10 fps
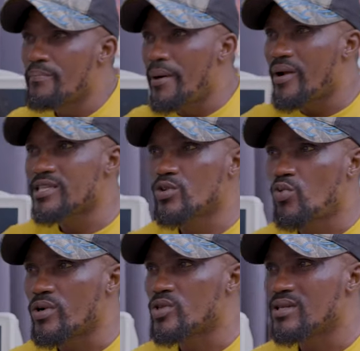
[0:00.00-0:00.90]

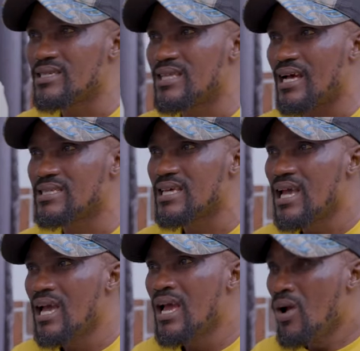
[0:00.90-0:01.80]
embarrassing question is that?
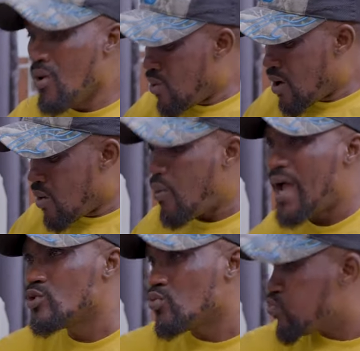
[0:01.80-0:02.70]

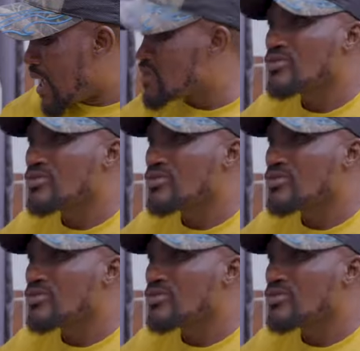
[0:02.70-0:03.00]
Why you?